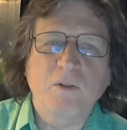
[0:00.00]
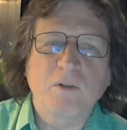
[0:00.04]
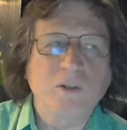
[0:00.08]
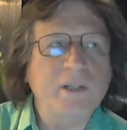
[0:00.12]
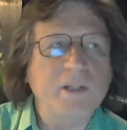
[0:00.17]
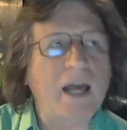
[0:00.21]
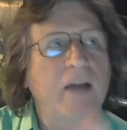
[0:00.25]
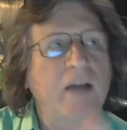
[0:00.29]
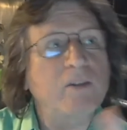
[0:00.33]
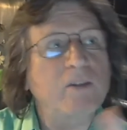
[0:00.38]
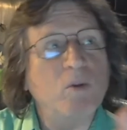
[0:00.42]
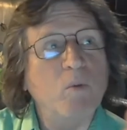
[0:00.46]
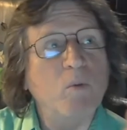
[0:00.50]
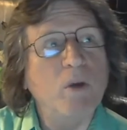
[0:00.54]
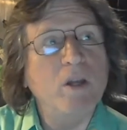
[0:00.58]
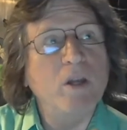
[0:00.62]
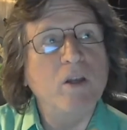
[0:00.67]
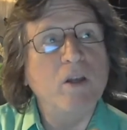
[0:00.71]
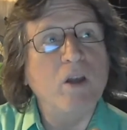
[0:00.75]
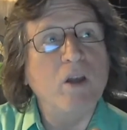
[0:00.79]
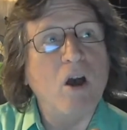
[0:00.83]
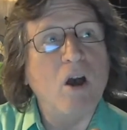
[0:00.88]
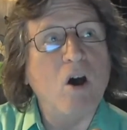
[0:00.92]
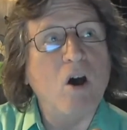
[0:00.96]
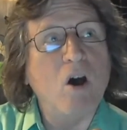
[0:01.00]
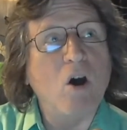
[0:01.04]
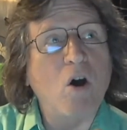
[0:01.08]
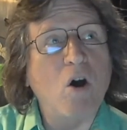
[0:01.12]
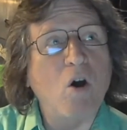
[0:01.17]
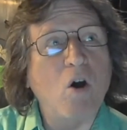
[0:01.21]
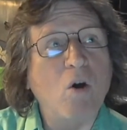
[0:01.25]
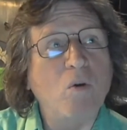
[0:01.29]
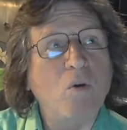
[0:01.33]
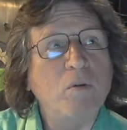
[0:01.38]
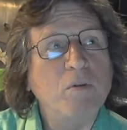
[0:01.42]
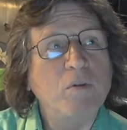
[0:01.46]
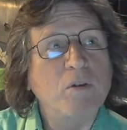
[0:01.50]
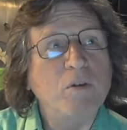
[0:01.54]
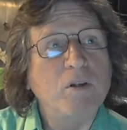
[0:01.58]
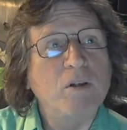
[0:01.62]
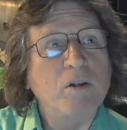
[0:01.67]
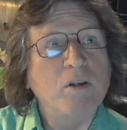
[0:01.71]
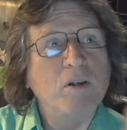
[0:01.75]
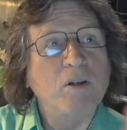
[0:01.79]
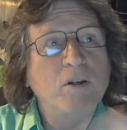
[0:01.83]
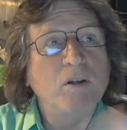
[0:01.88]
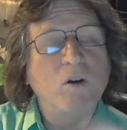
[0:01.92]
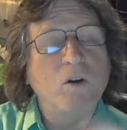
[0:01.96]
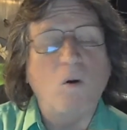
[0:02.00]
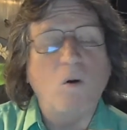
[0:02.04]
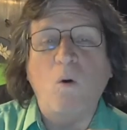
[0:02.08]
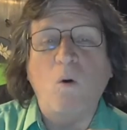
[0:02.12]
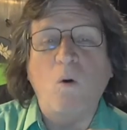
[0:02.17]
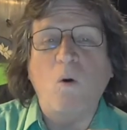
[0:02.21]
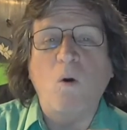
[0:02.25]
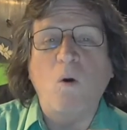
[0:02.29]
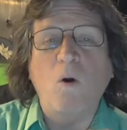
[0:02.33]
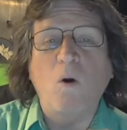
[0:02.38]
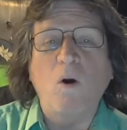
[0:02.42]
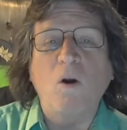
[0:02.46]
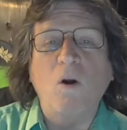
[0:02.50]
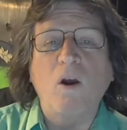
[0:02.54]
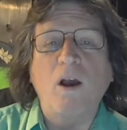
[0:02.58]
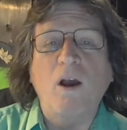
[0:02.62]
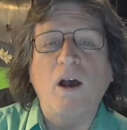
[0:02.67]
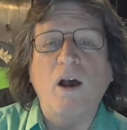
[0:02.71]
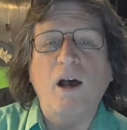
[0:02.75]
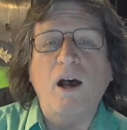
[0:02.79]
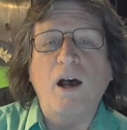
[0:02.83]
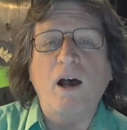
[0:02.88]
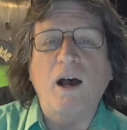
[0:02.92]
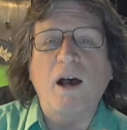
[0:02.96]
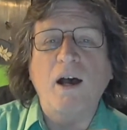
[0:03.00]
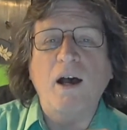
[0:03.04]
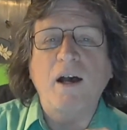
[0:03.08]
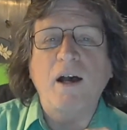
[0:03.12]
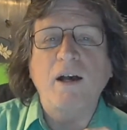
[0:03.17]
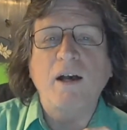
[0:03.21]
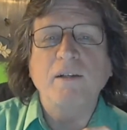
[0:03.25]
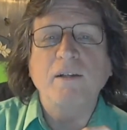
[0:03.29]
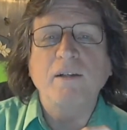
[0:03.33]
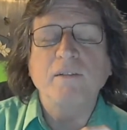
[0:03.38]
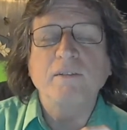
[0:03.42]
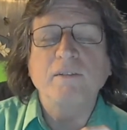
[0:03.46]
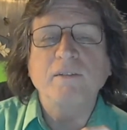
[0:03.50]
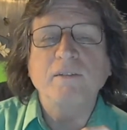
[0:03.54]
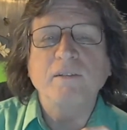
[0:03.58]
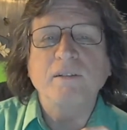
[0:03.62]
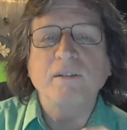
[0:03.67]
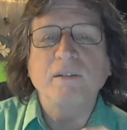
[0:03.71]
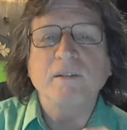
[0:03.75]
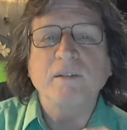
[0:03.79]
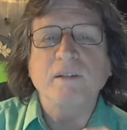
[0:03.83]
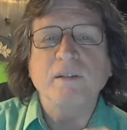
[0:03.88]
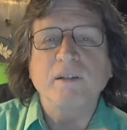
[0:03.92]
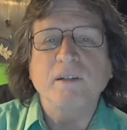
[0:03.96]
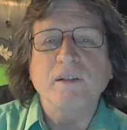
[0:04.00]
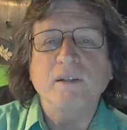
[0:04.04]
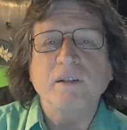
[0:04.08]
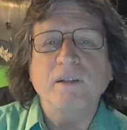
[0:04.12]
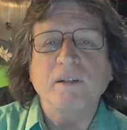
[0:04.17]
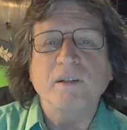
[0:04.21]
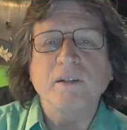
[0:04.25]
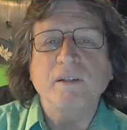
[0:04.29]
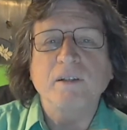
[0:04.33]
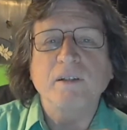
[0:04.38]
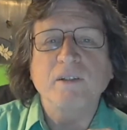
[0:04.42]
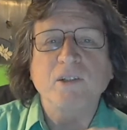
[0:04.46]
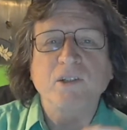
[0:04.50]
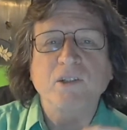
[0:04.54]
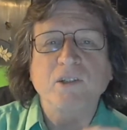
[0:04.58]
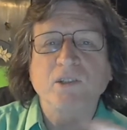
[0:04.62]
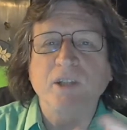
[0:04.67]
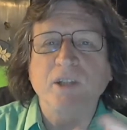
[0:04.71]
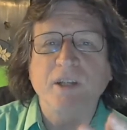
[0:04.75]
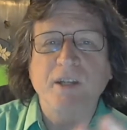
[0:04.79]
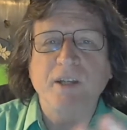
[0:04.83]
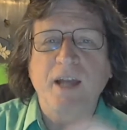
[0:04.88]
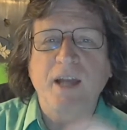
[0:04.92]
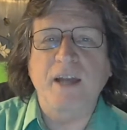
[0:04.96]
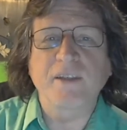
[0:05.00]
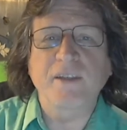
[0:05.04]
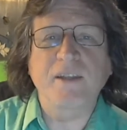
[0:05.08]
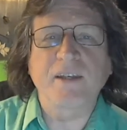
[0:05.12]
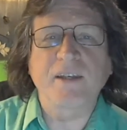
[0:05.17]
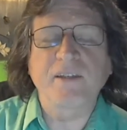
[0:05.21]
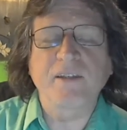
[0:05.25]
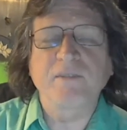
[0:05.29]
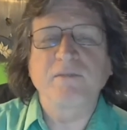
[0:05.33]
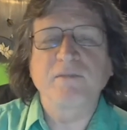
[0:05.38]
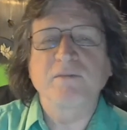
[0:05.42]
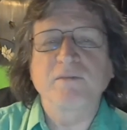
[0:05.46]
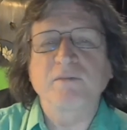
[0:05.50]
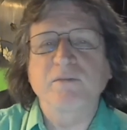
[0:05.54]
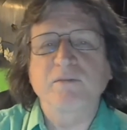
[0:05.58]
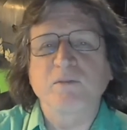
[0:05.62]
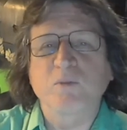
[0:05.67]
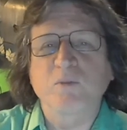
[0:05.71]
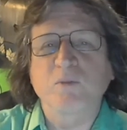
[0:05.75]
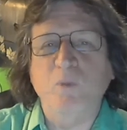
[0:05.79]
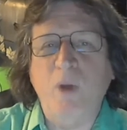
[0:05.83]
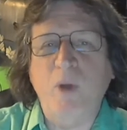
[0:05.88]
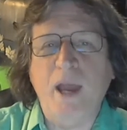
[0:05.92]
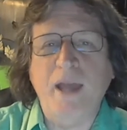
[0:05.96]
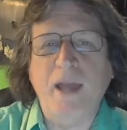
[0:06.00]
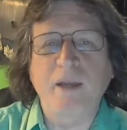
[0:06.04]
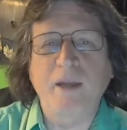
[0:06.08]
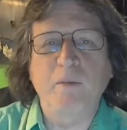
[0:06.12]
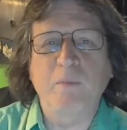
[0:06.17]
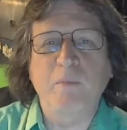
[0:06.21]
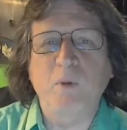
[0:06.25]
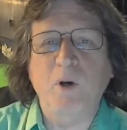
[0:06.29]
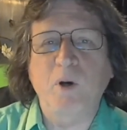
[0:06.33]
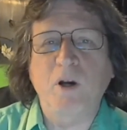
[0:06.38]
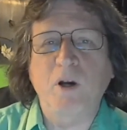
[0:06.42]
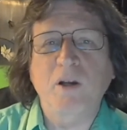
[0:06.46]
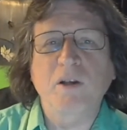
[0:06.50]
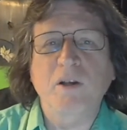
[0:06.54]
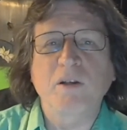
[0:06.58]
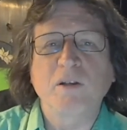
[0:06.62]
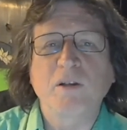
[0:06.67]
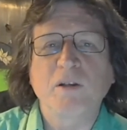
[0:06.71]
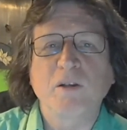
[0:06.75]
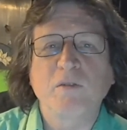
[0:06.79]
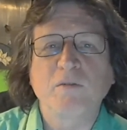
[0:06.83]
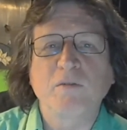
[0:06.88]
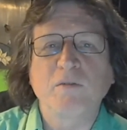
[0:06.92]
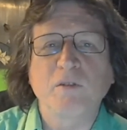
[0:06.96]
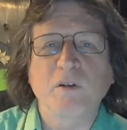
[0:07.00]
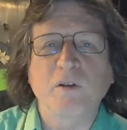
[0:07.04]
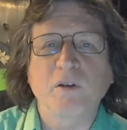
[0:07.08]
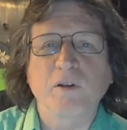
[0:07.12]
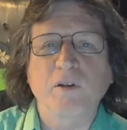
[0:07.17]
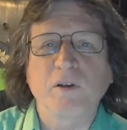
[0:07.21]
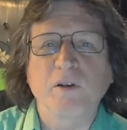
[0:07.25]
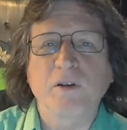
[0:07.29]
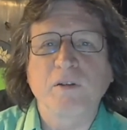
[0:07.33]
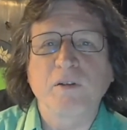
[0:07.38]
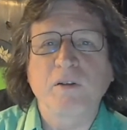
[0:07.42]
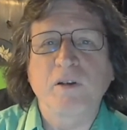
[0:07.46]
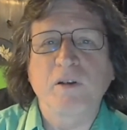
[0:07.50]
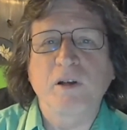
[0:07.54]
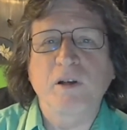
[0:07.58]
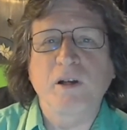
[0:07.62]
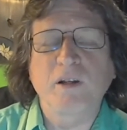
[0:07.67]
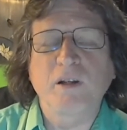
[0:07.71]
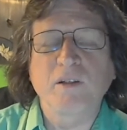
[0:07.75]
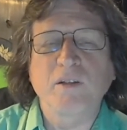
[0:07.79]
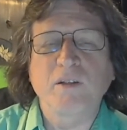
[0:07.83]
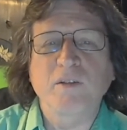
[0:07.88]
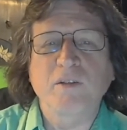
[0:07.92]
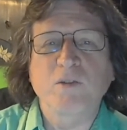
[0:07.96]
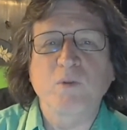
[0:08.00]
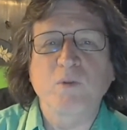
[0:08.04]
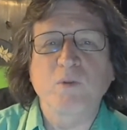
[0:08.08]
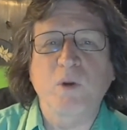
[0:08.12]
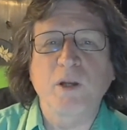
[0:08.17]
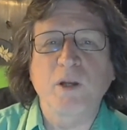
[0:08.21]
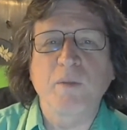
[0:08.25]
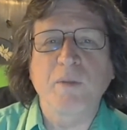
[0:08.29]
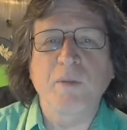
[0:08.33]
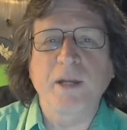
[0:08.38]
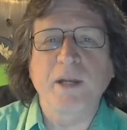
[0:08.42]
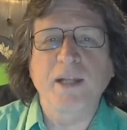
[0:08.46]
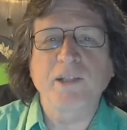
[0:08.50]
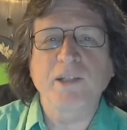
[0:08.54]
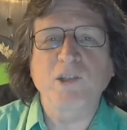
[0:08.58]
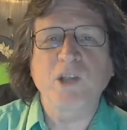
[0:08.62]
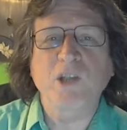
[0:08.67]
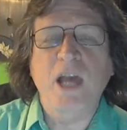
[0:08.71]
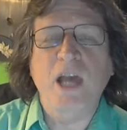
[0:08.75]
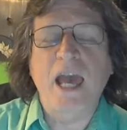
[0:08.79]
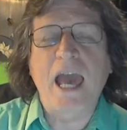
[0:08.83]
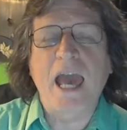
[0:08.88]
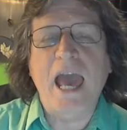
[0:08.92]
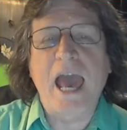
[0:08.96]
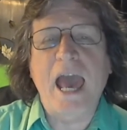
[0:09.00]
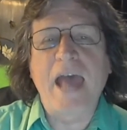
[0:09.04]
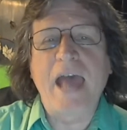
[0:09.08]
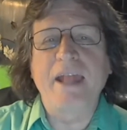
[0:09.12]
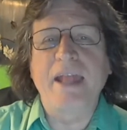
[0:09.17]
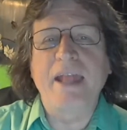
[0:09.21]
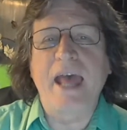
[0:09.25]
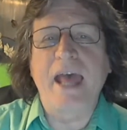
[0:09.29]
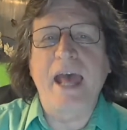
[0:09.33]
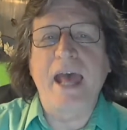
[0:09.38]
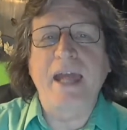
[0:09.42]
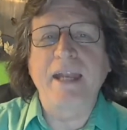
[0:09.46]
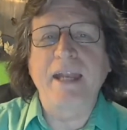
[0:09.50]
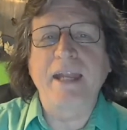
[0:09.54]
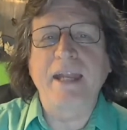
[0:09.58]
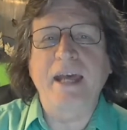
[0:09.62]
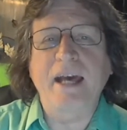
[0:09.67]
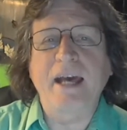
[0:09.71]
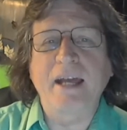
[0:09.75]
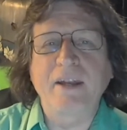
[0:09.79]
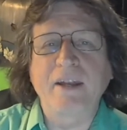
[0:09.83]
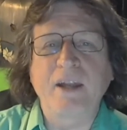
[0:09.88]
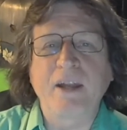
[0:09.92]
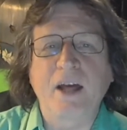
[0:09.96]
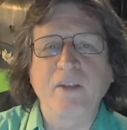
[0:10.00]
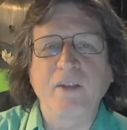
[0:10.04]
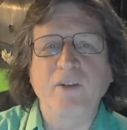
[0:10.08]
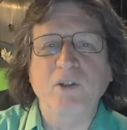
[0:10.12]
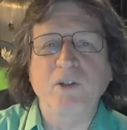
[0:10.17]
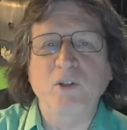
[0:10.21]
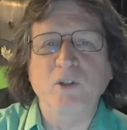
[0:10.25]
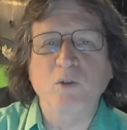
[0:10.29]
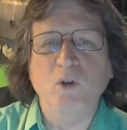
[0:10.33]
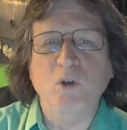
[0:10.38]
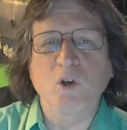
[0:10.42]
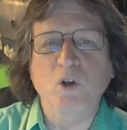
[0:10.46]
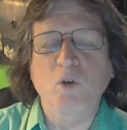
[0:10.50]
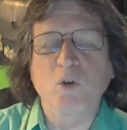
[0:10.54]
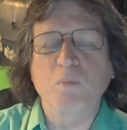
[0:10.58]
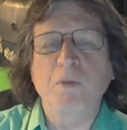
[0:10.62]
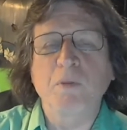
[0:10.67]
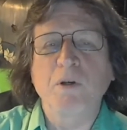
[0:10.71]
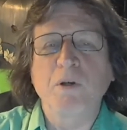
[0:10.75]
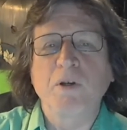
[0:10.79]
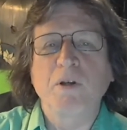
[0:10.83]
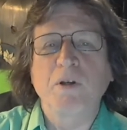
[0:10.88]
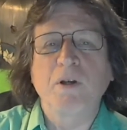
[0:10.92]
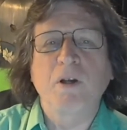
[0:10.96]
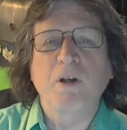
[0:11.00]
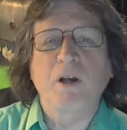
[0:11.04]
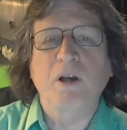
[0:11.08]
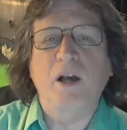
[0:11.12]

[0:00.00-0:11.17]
looked out the window or just did nothing, read a book for 20 minutes. And then another group